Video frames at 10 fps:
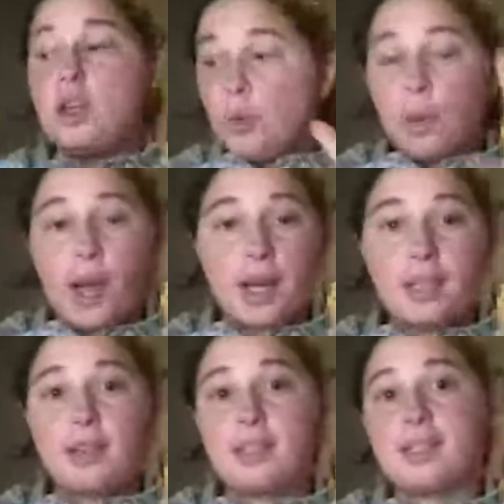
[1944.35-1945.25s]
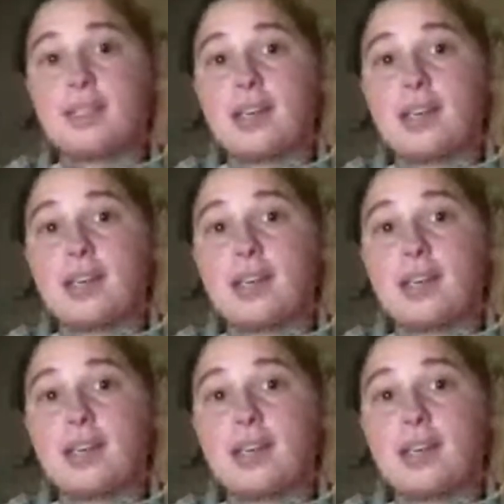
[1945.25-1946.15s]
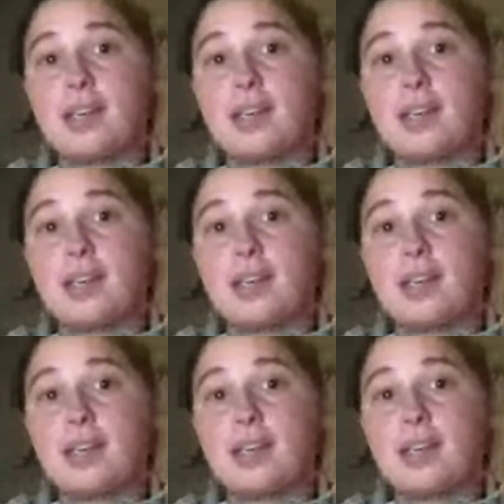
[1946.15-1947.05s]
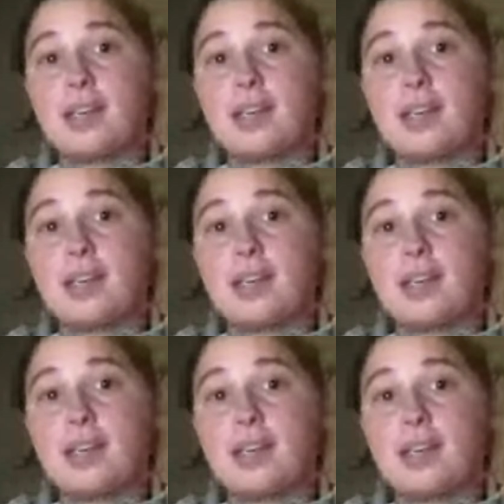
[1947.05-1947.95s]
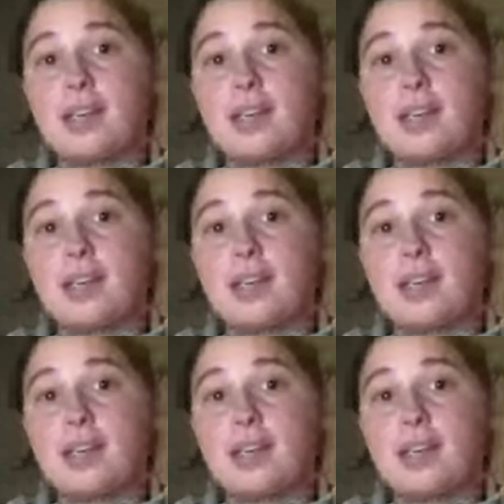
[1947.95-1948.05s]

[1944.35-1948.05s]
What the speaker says: Writing things down after a training session is easy.